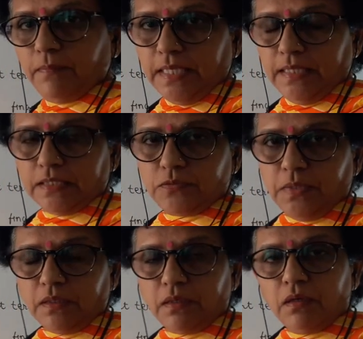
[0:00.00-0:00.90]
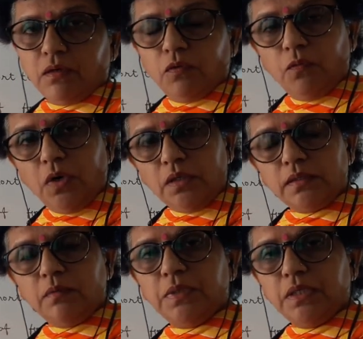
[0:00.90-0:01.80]
Management. What
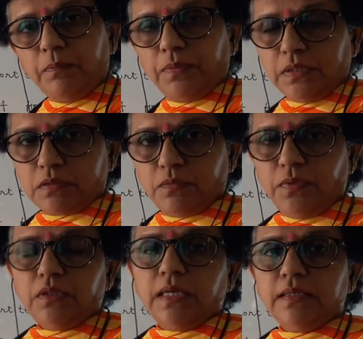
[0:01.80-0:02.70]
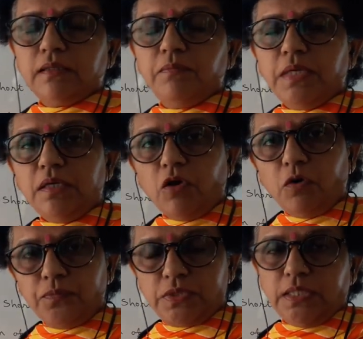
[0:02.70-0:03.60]
the purpose? What are the main
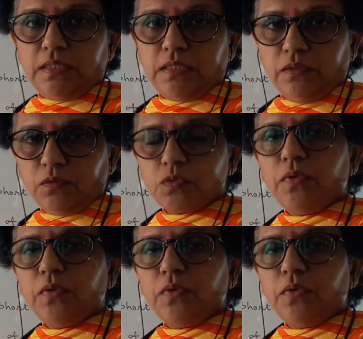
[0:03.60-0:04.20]
objectives?